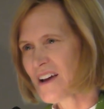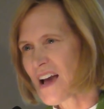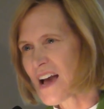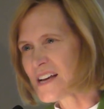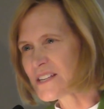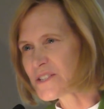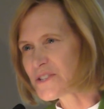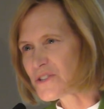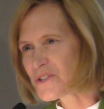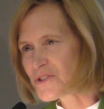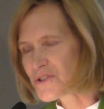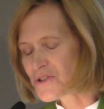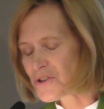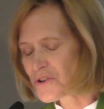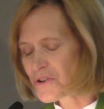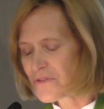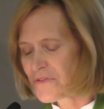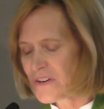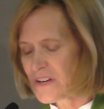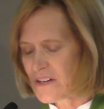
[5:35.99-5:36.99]
as
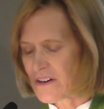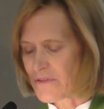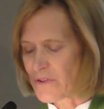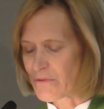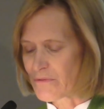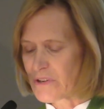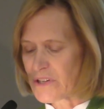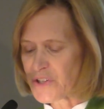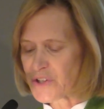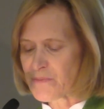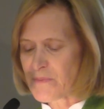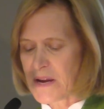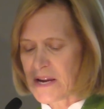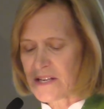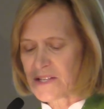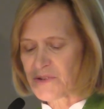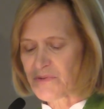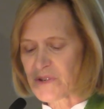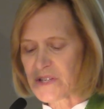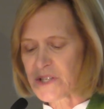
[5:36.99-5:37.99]
deserving of the rich
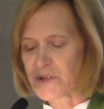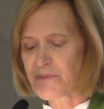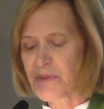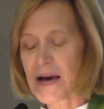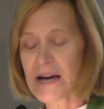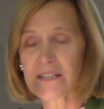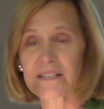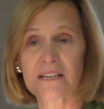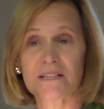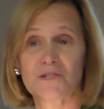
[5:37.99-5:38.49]
man's respect,